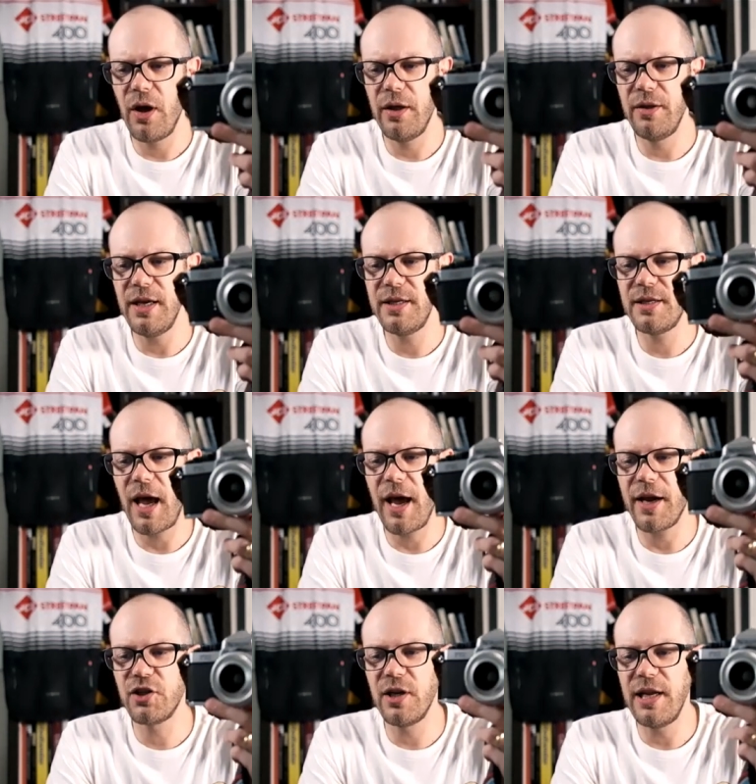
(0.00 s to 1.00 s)
this
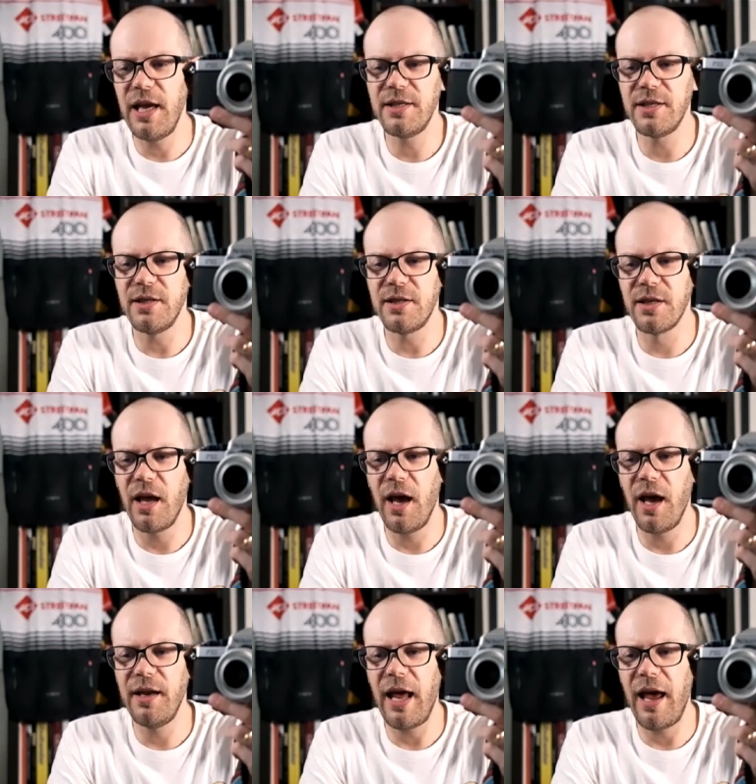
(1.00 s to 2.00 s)
actually isn't
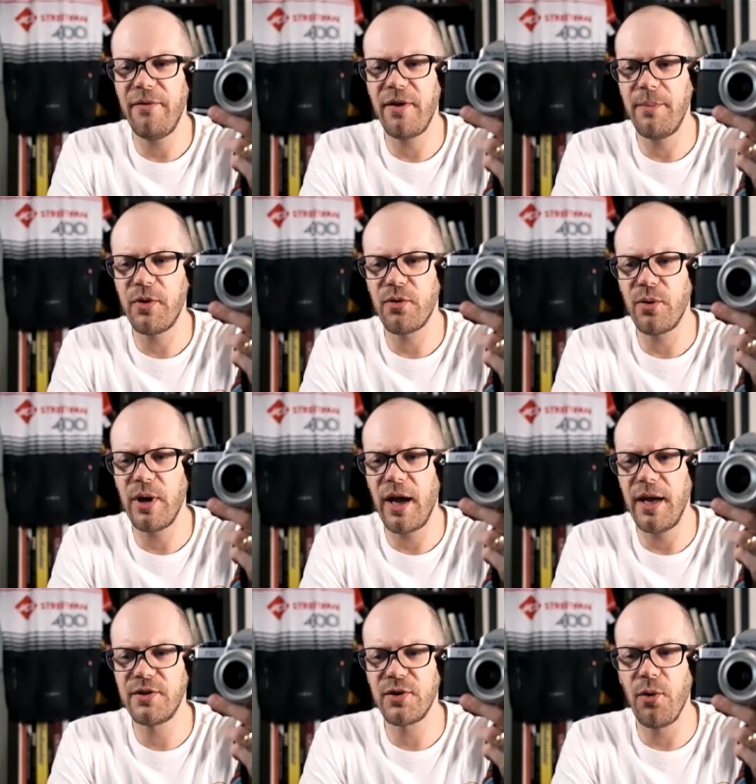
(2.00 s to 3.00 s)
an
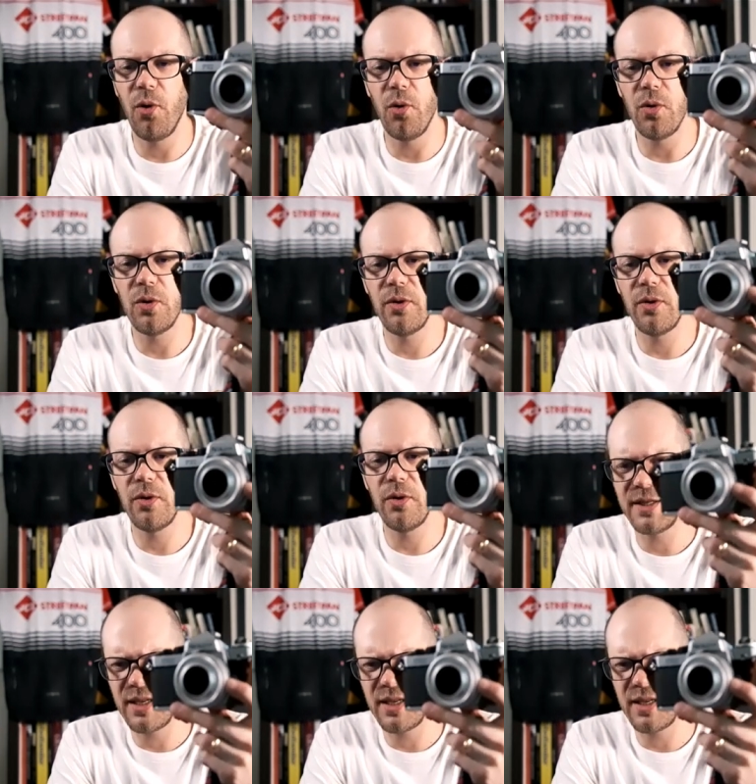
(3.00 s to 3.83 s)
FM3A at all. This